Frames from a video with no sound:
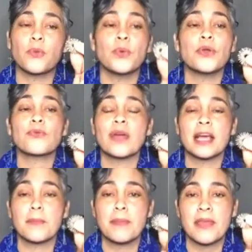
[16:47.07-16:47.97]
I wouldn't
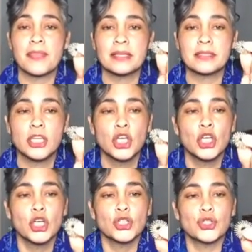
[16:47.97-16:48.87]
recommend this
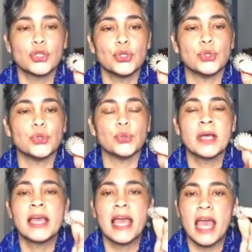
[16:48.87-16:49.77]

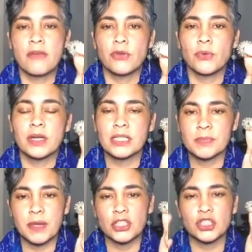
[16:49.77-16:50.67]
to everyone,
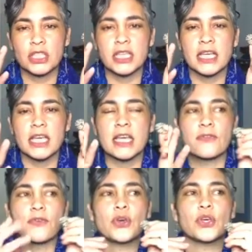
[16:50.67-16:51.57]
especially
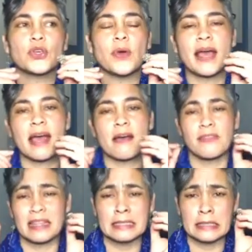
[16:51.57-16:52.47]
if you
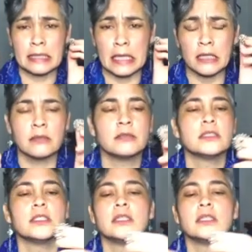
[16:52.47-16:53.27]
have thin skin